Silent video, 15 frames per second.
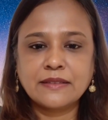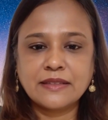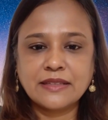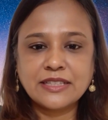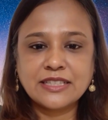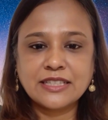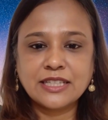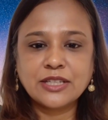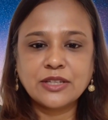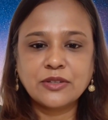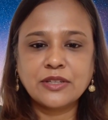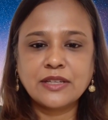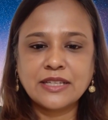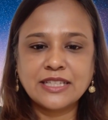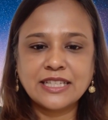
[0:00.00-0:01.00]
Still,
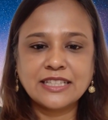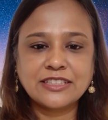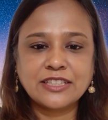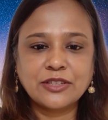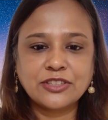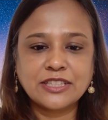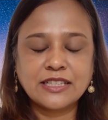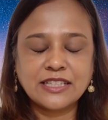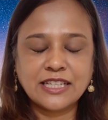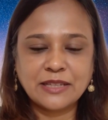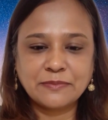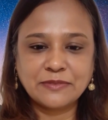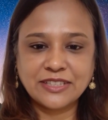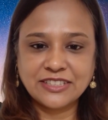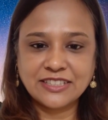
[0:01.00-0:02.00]
he felt it
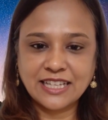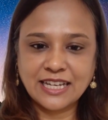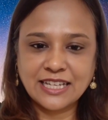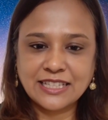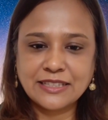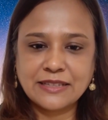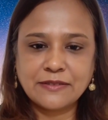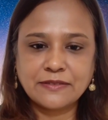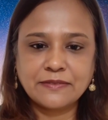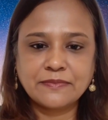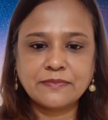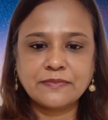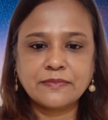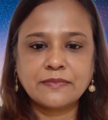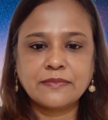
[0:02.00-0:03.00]
deep inside.
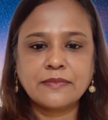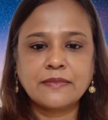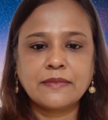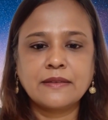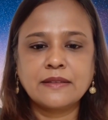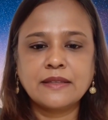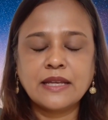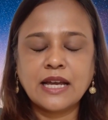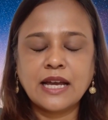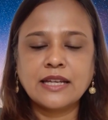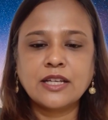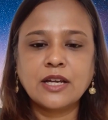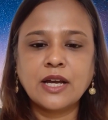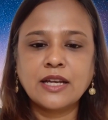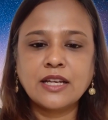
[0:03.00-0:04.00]
A
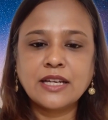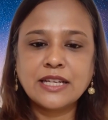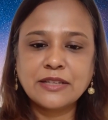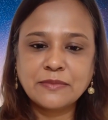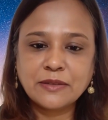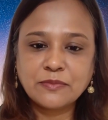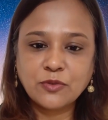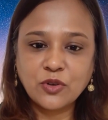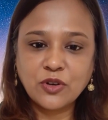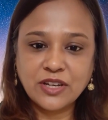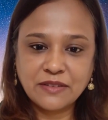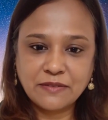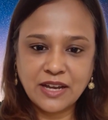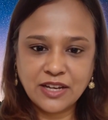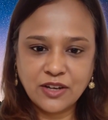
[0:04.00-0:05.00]
daughter has been born
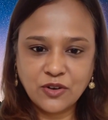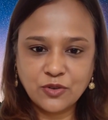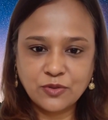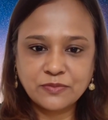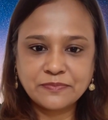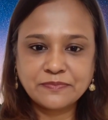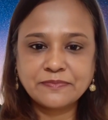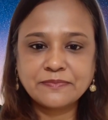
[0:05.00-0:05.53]
in my home.